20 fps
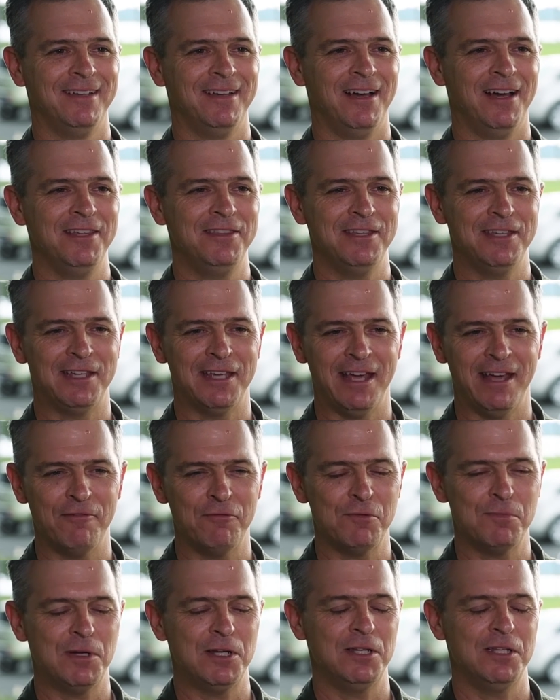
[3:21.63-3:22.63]
I think
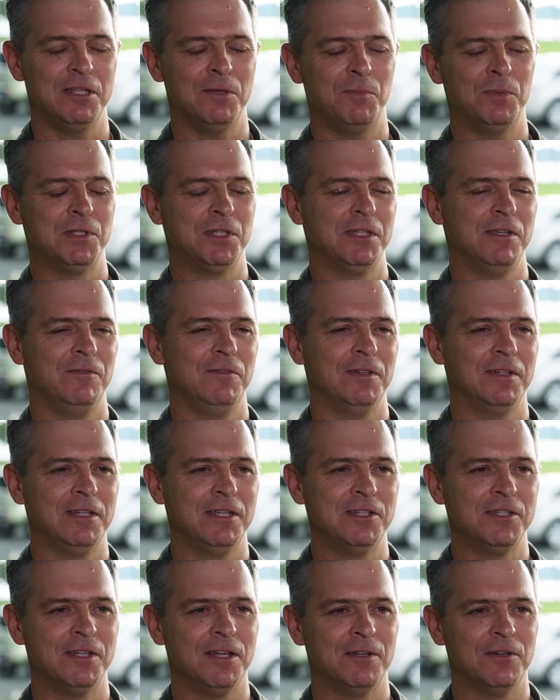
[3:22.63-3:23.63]
everybody in the Pacific
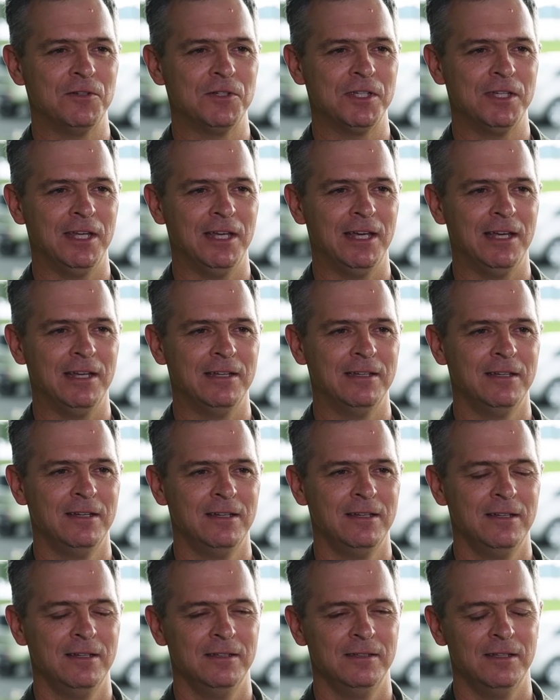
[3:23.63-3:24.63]
needs to understand
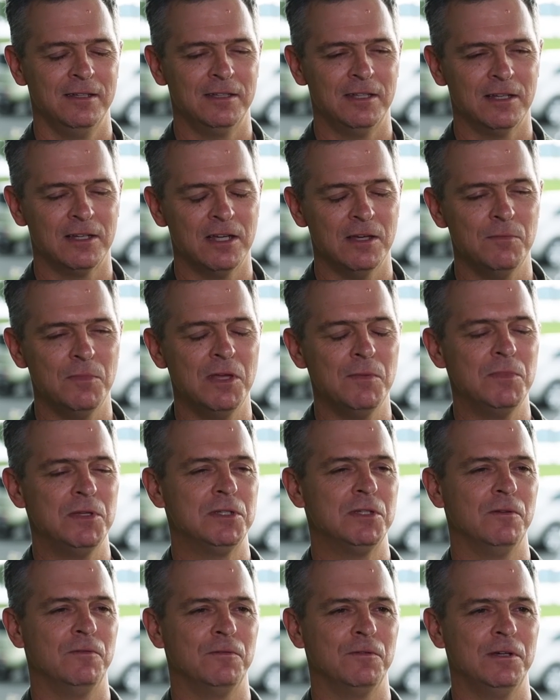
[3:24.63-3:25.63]
that the
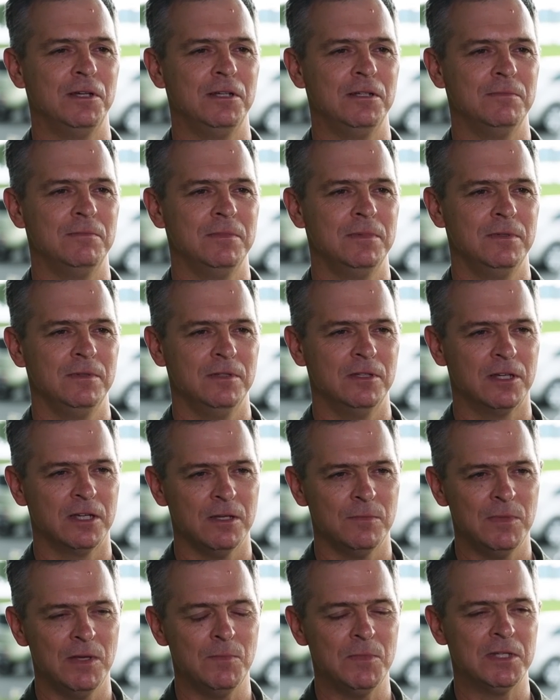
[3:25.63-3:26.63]
commitment to freedom, the
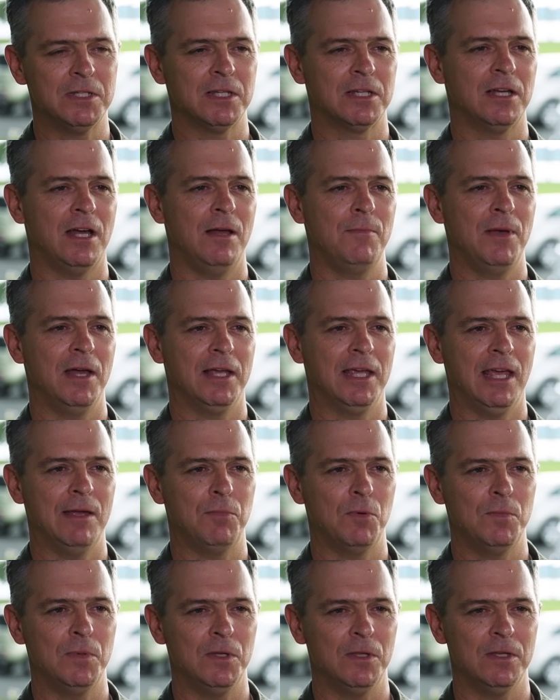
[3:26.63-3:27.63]
commitment to combat
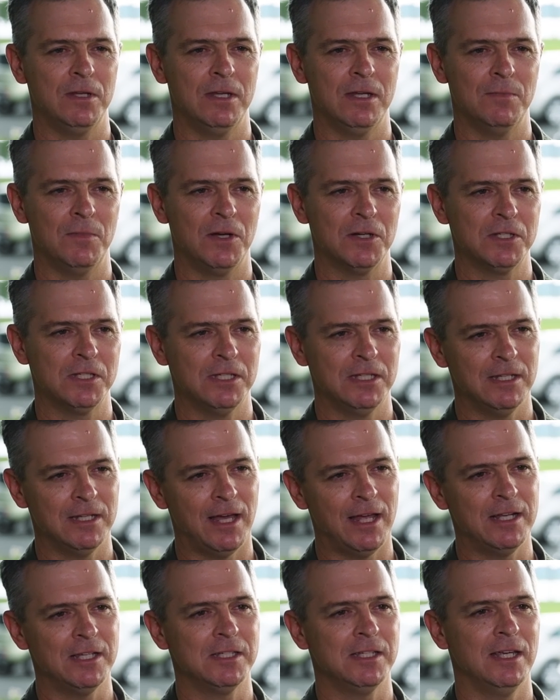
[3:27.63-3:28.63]
capability amongst the
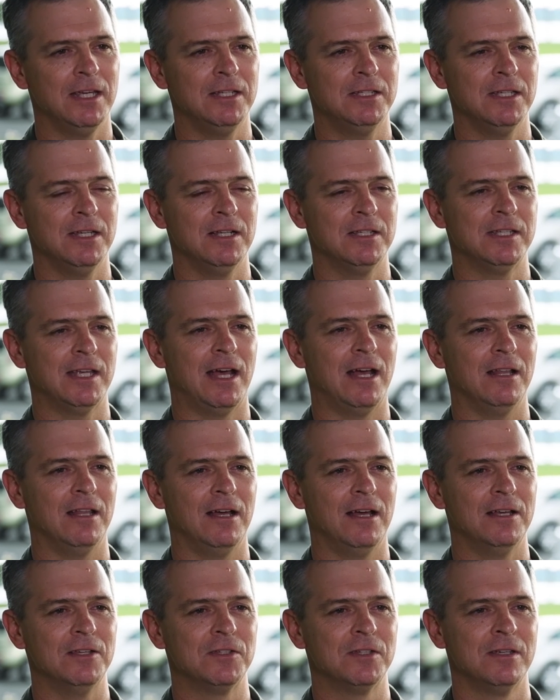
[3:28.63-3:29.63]
United States and its
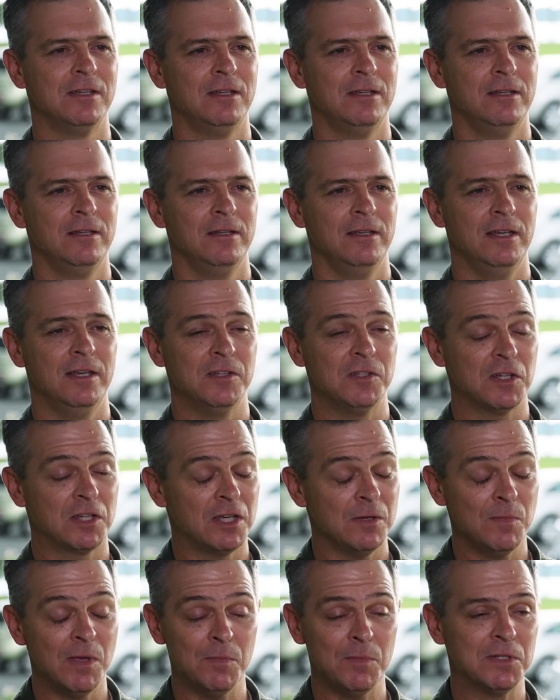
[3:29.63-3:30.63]
allies is a
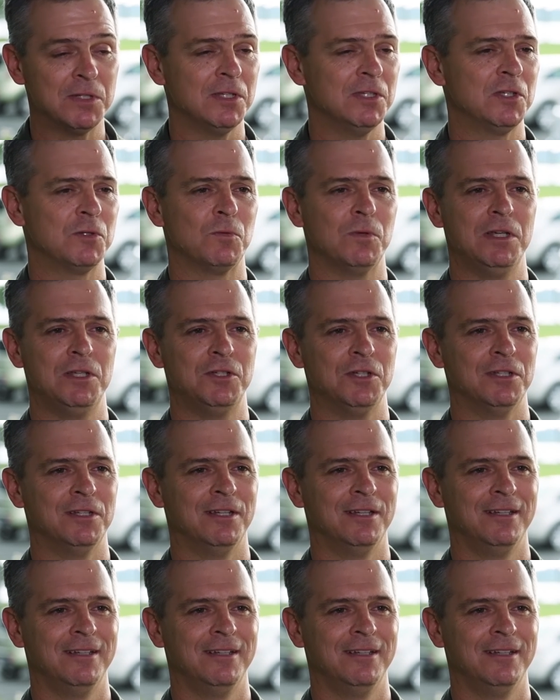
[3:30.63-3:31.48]
commitment to this region.